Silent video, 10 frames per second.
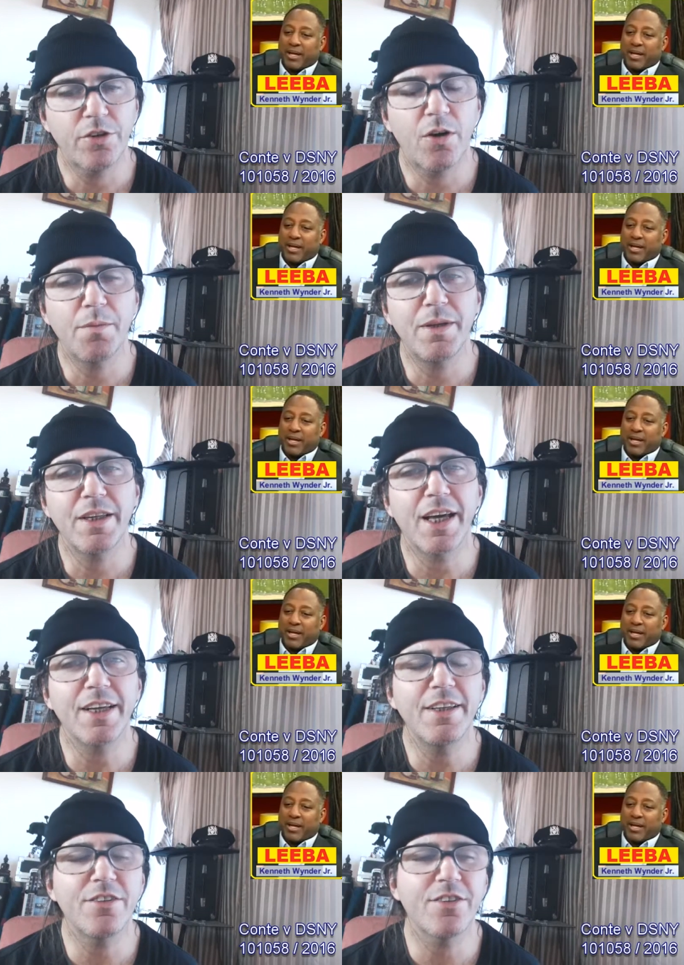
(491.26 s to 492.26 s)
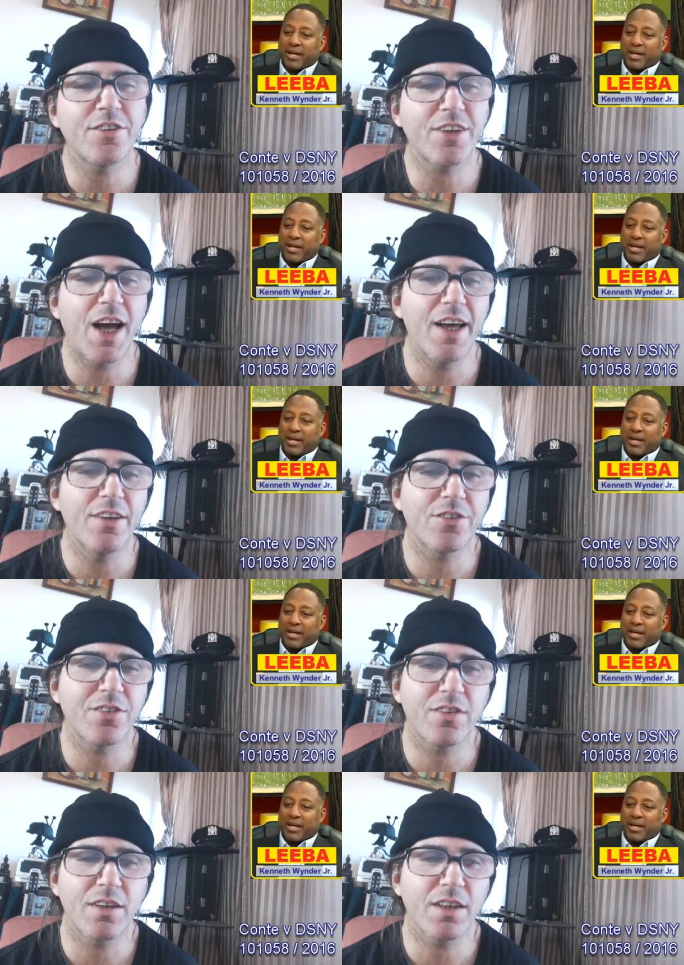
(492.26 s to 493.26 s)
Speaker 1: mean, again, this guy
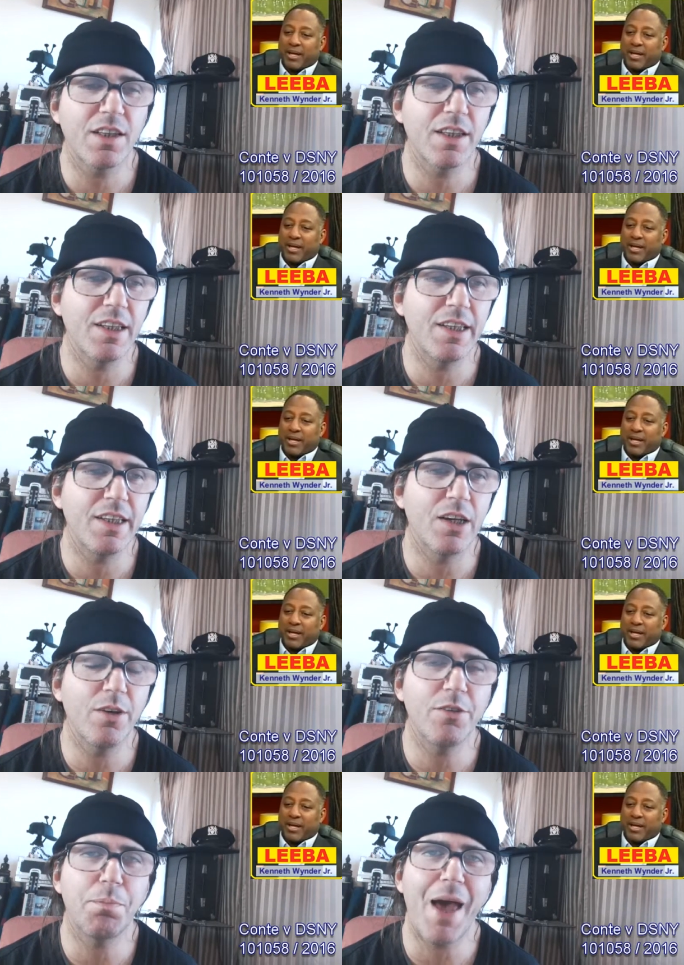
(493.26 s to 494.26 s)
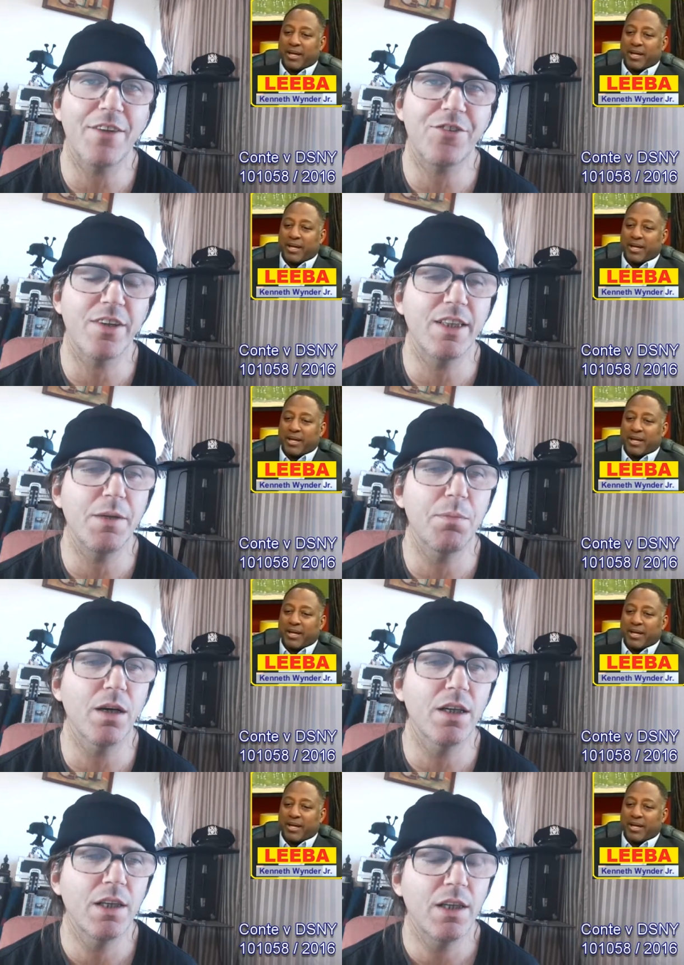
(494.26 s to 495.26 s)
is clearly, you know, he's bashing
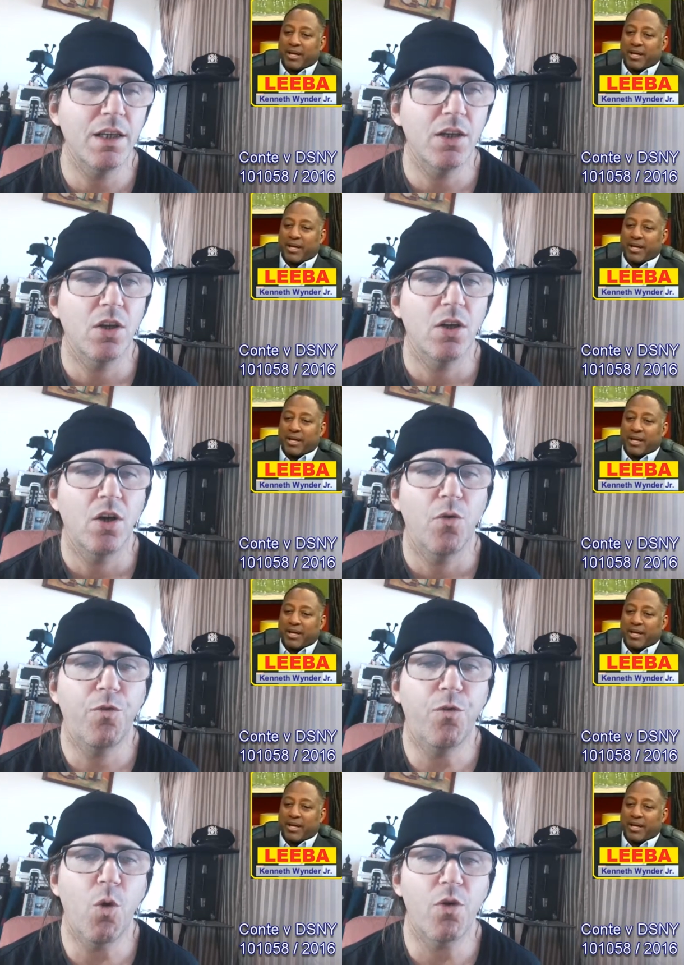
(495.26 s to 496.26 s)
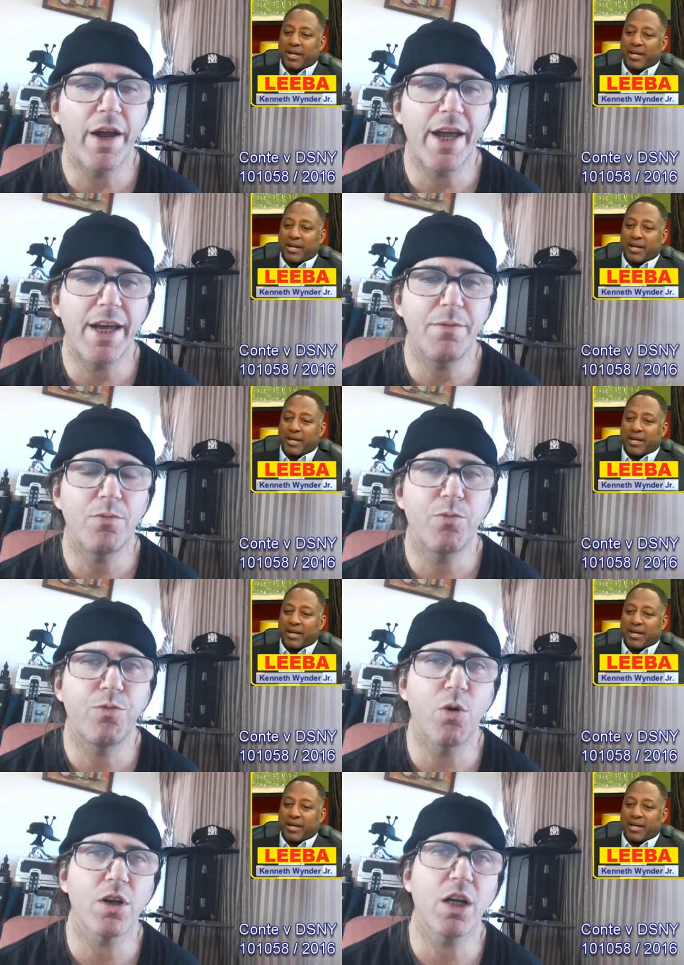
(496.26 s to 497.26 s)
LEEBA for a
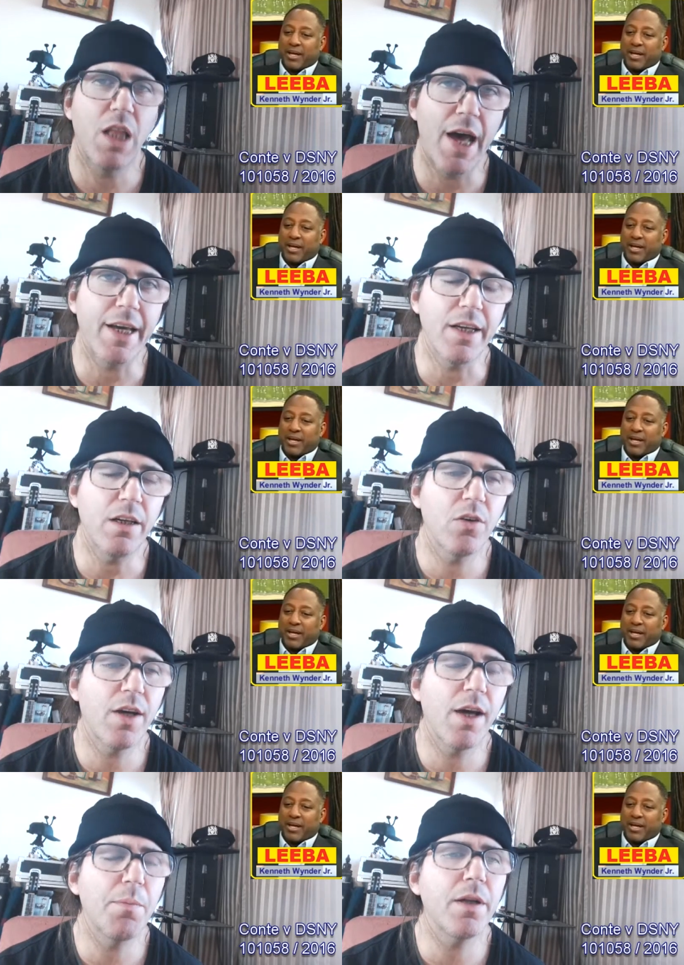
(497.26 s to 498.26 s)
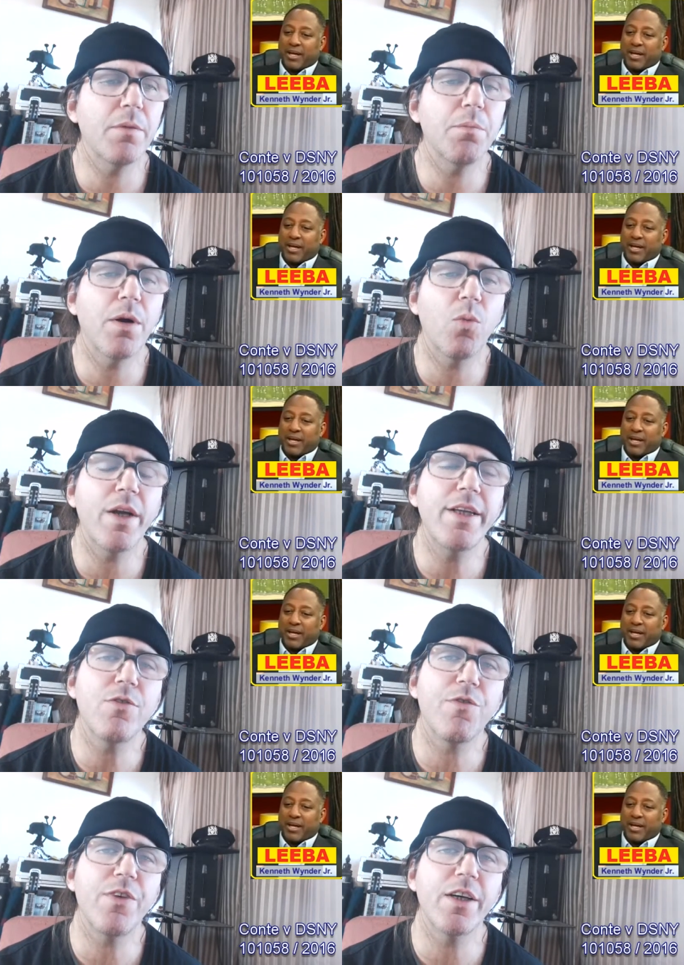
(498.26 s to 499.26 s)
client, okay? But what he
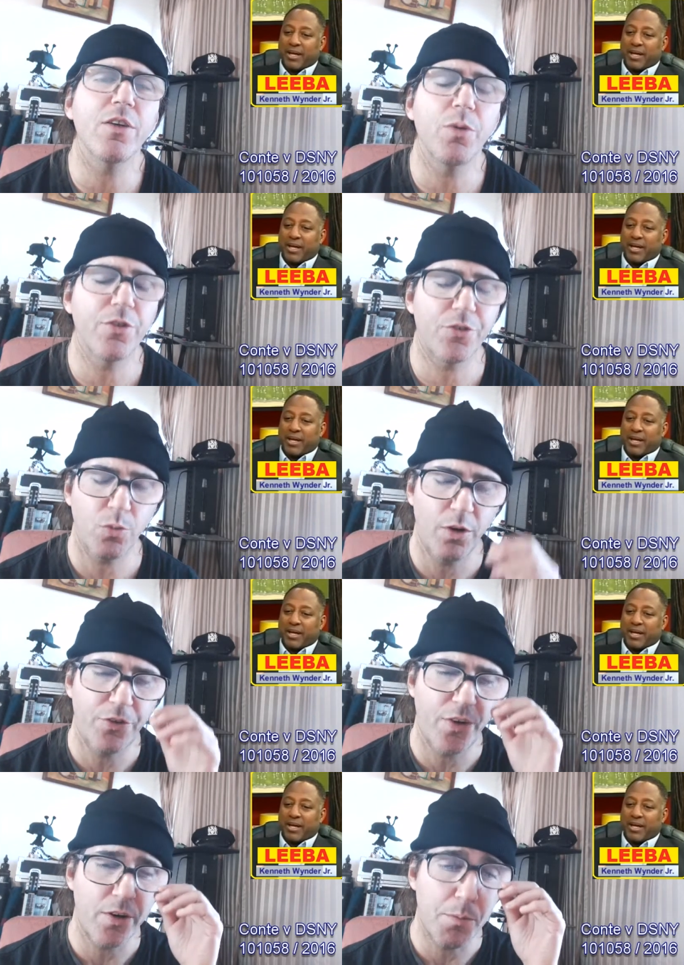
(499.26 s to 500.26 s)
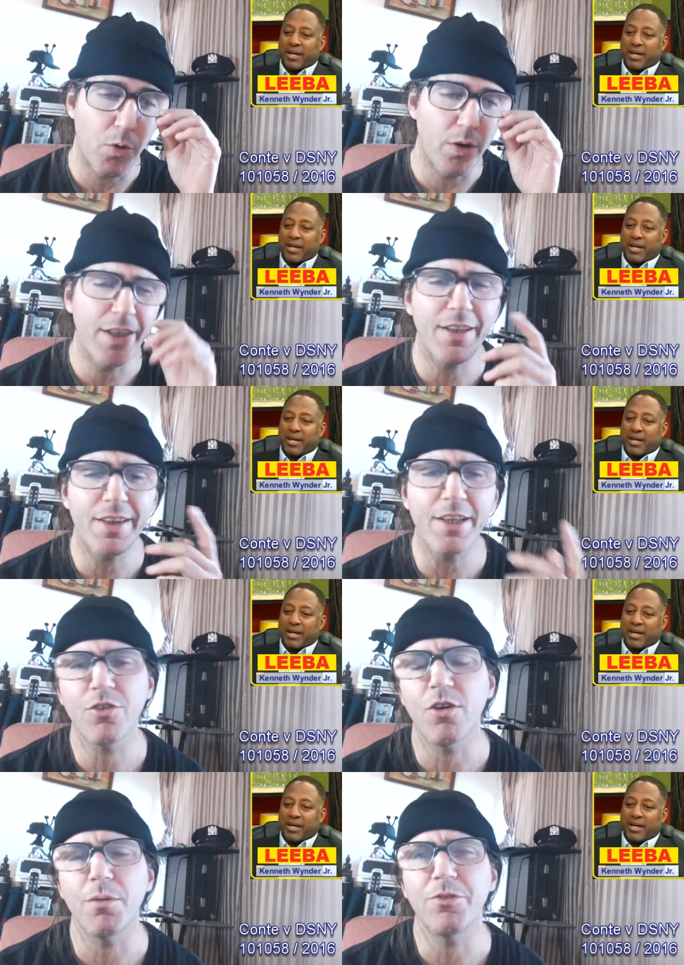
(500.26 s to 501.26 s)
revealed was very important. That's
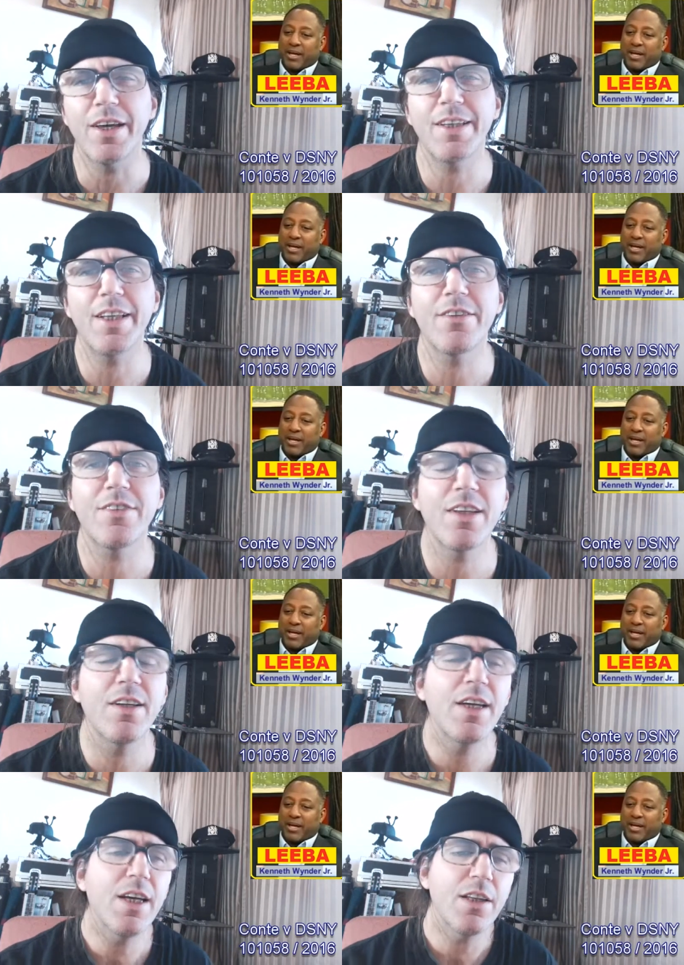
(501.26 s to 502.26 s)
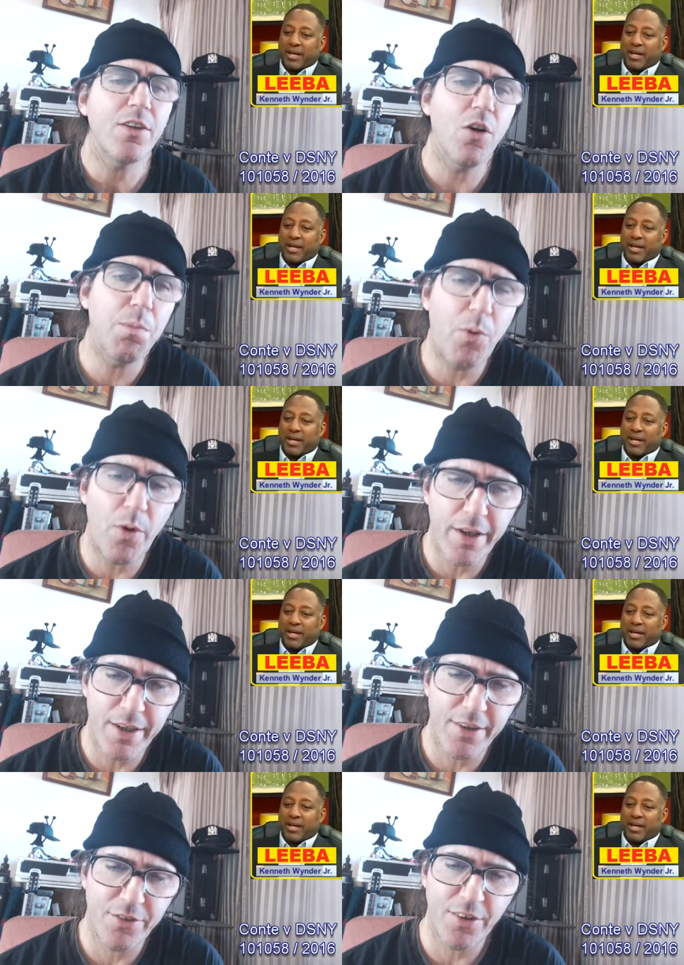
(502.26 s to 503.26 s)
all I'm saying. That's the whole point of
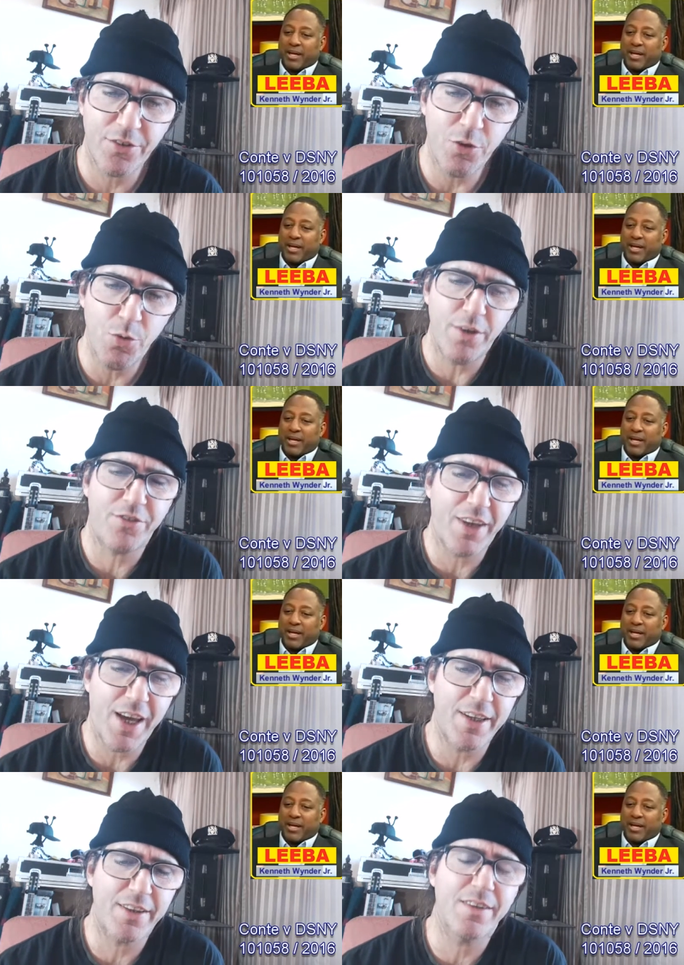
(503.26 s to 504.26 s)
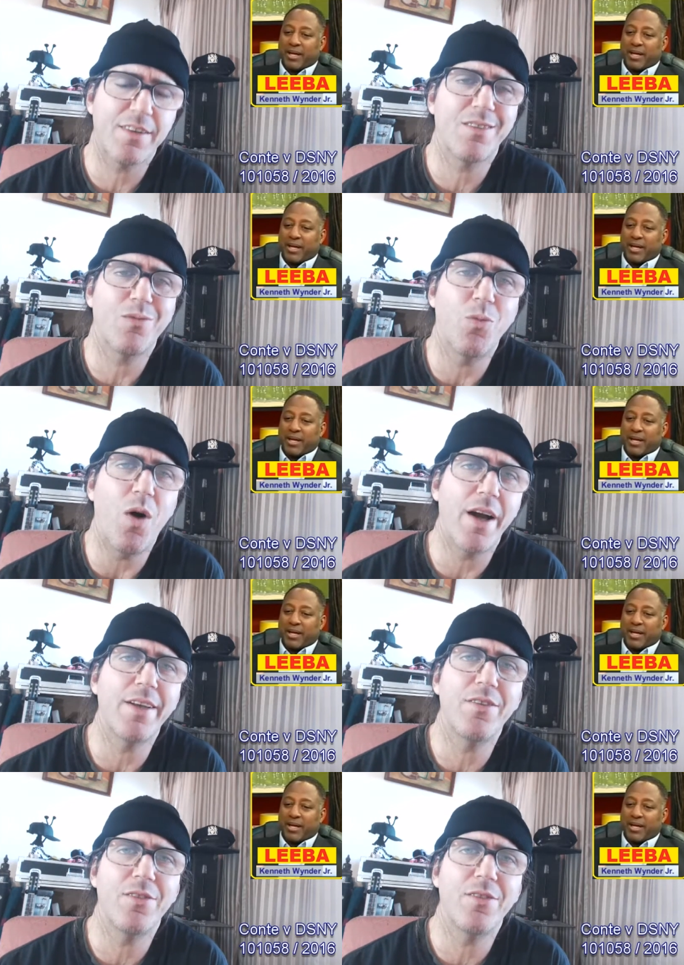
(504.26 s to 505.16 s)
this is, who is Kenneth Wynder